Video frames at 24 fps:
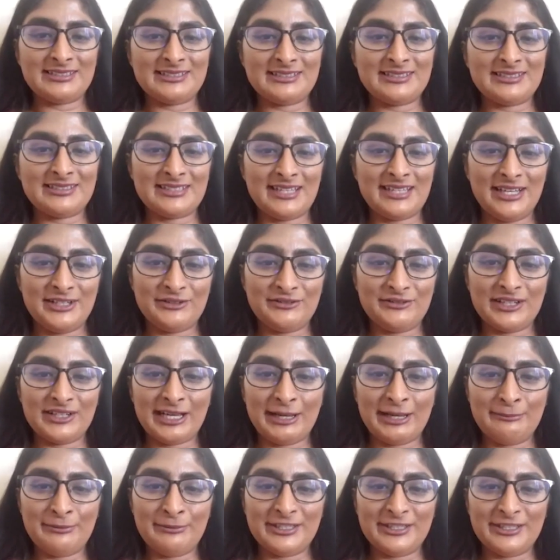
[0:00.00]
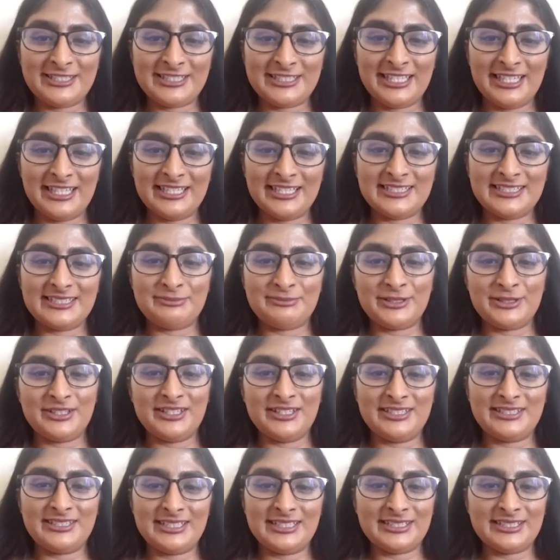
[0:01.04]
side of the campus is
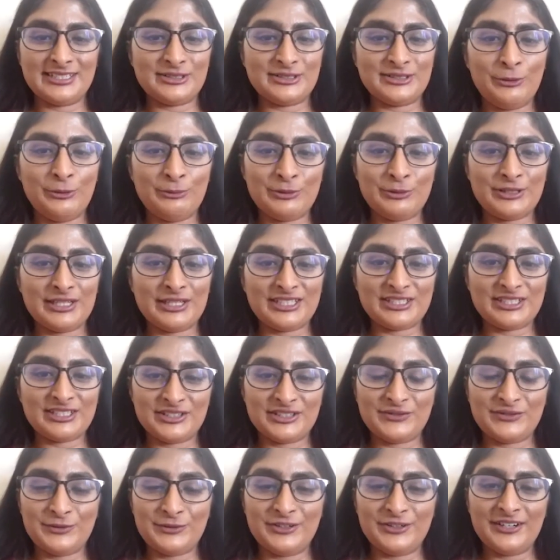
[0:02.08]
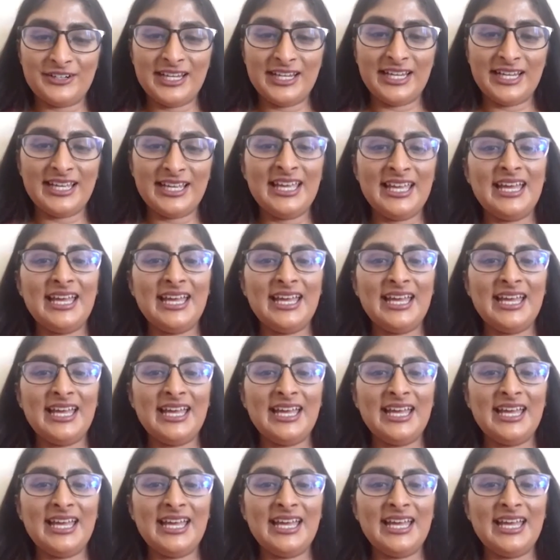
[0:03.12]
because there's a whole building just for it.